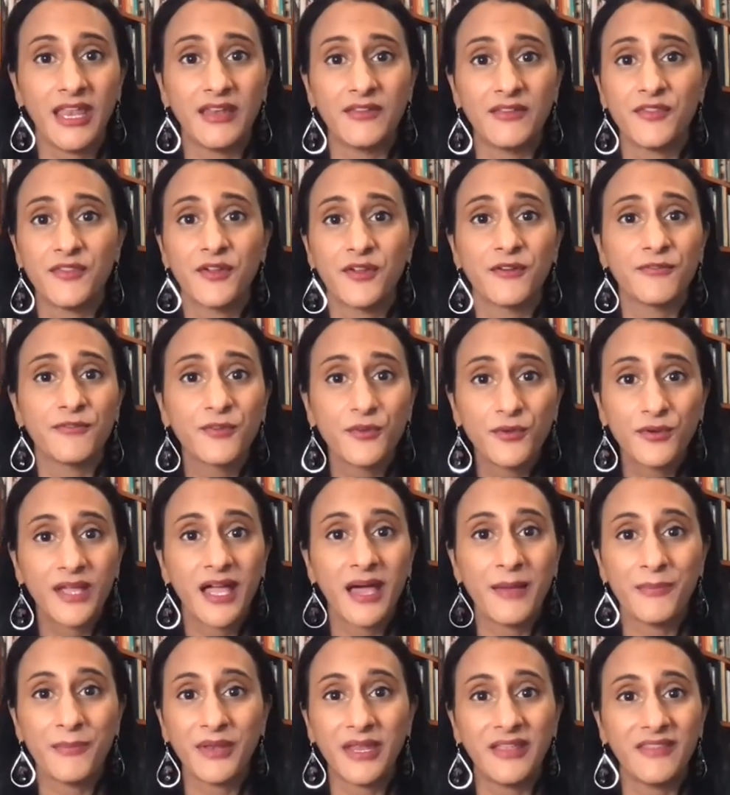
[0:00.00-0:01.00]
If they're a food
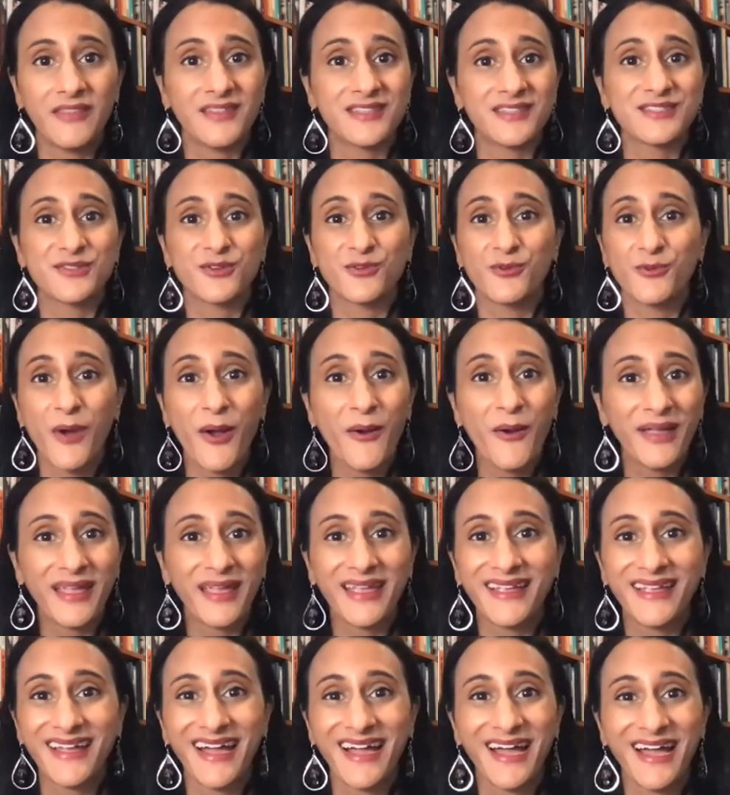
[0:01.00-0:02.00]
company that's
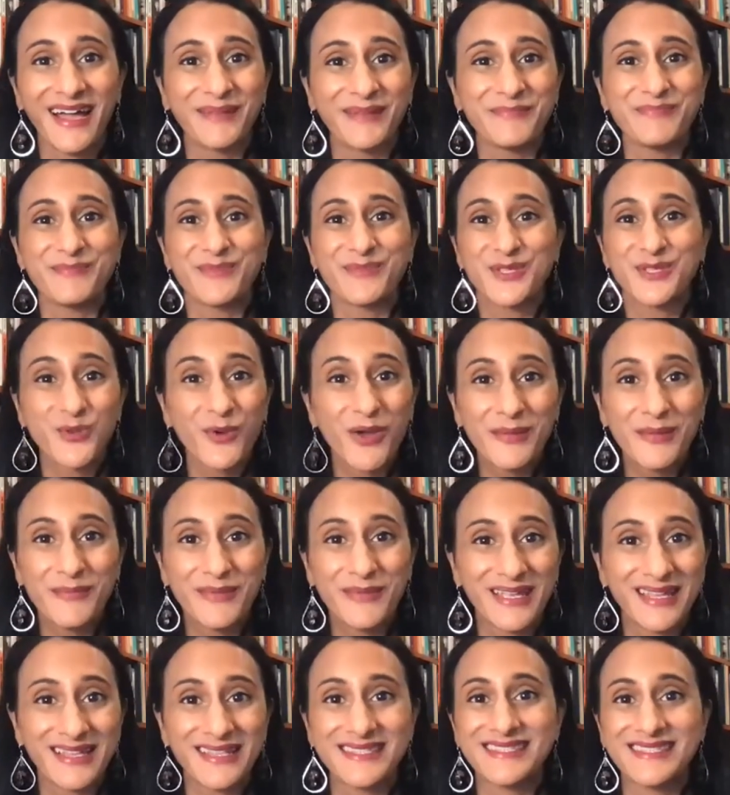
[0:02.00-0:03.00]
growing um,
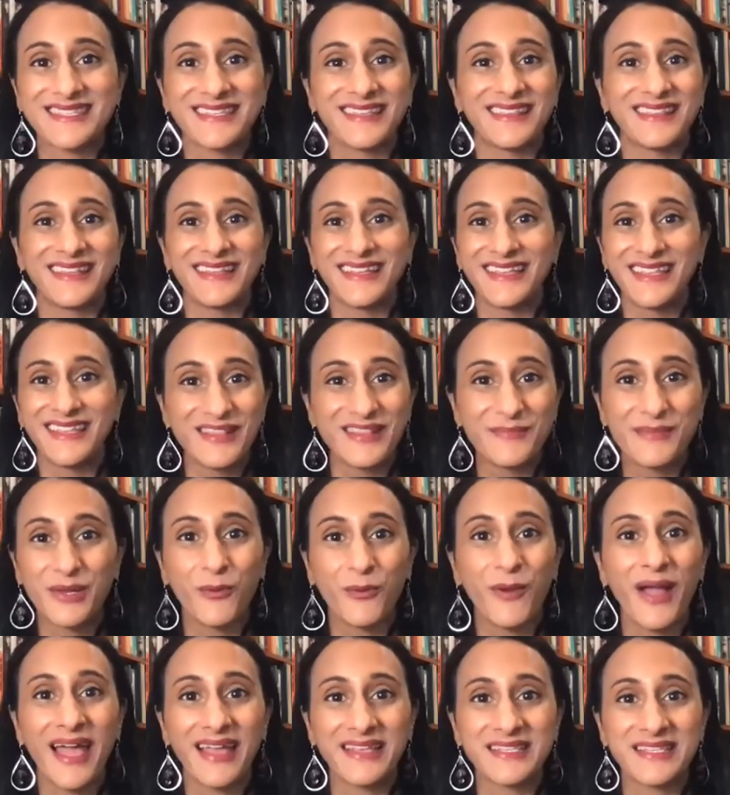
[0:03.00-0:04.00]
soybeans in, in the
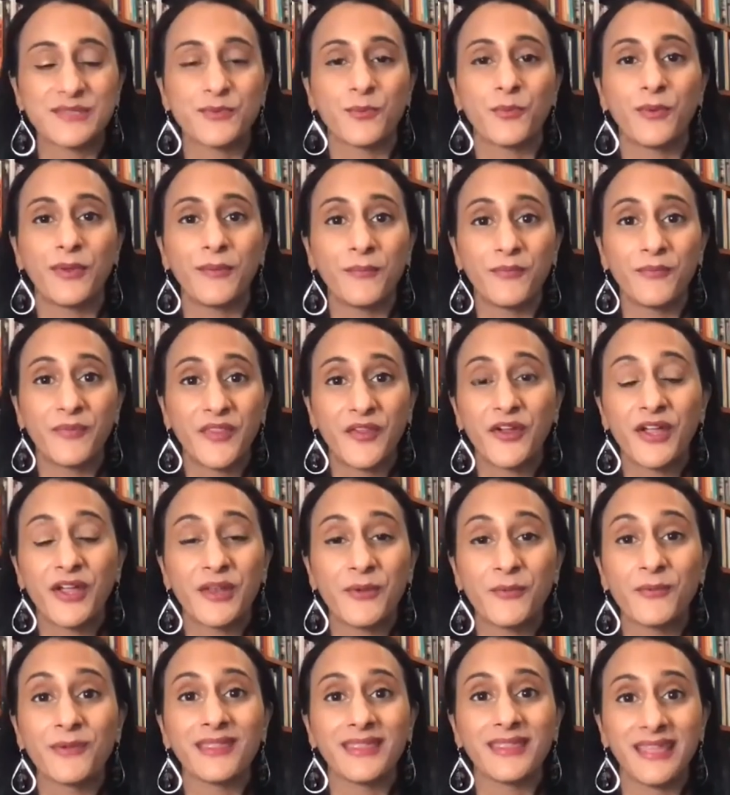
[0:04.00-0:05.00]
Midwest, we, they're going to
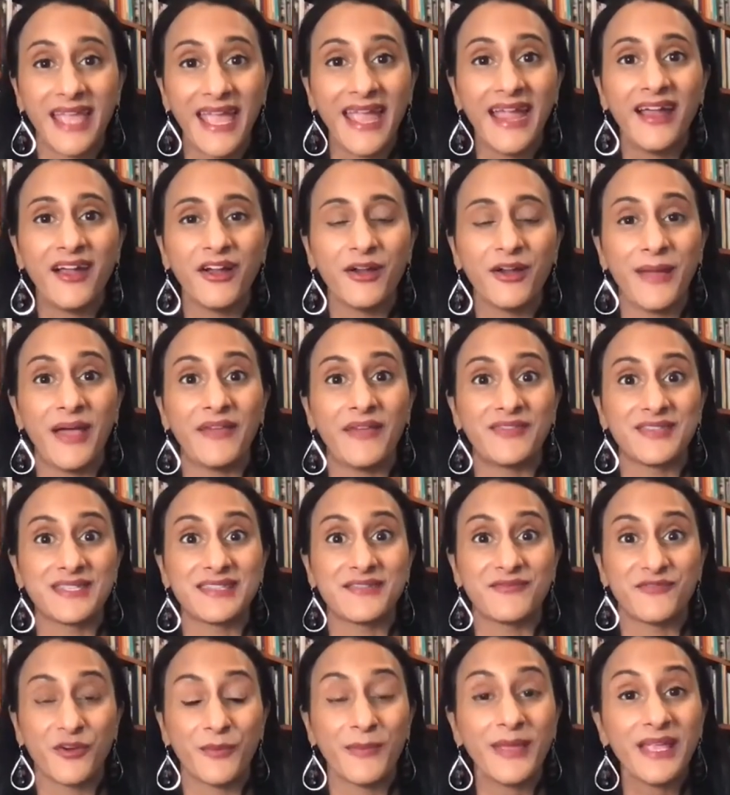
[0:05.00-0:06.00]
really care about this
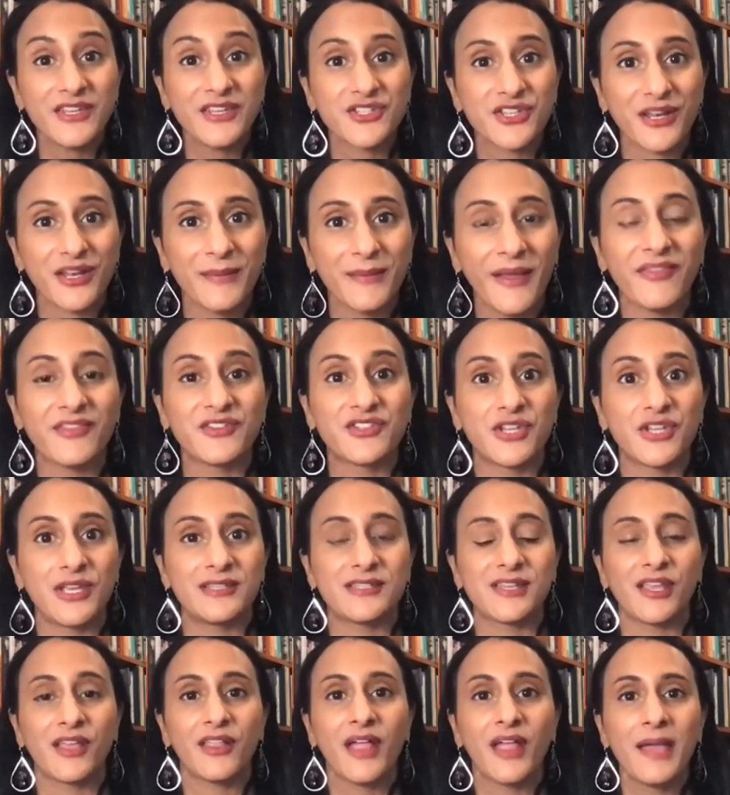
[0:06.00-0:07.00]
information about the
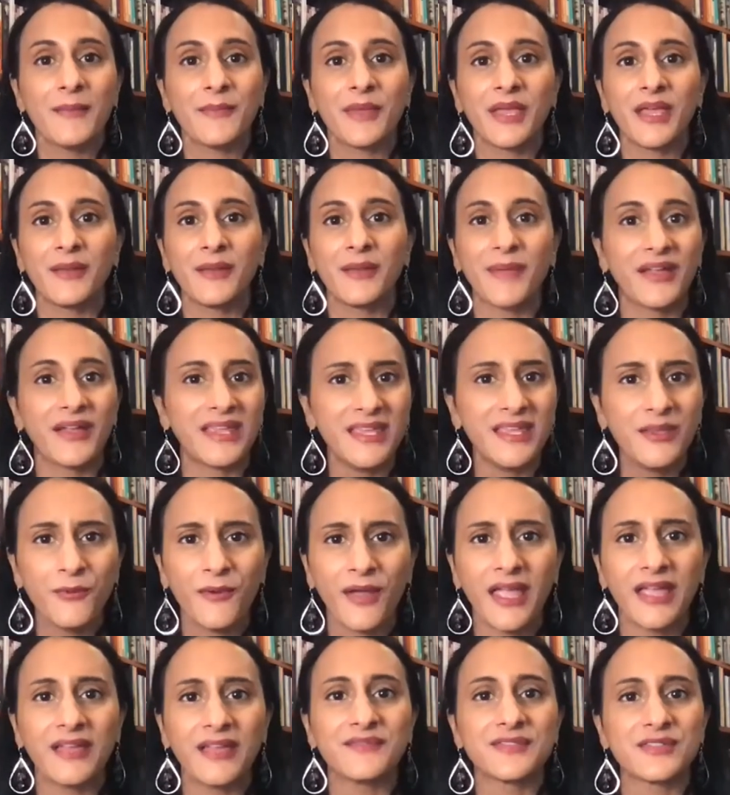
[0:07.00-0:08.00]
changing climate, about heat
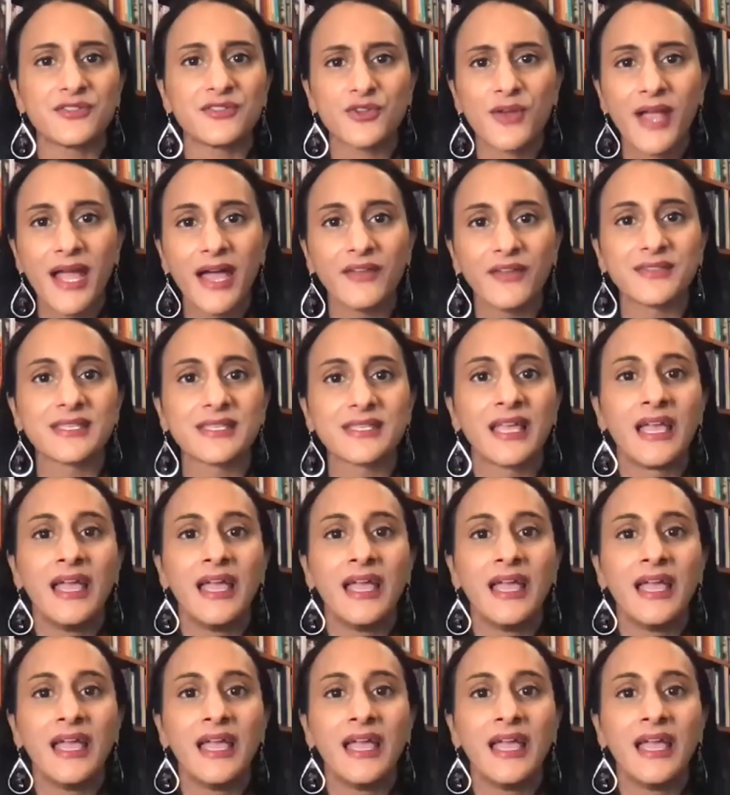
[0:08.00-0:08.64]
waves and droughts